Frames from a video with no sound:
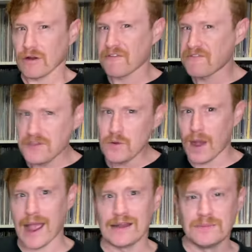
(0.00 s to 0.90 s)
are a
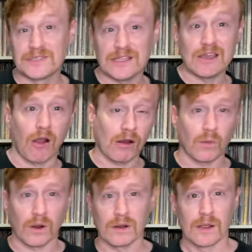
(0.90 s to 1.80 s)
few items in the
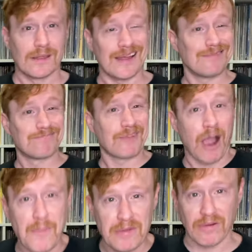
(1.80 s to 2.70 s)
artwork that
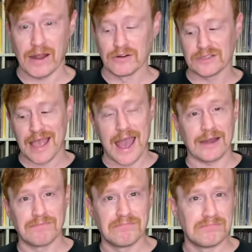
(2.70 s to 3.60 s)
copywriters
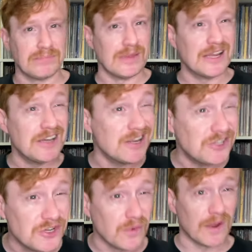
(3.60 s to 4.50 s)
had an
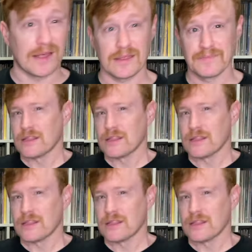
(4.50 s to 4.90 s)
issue with.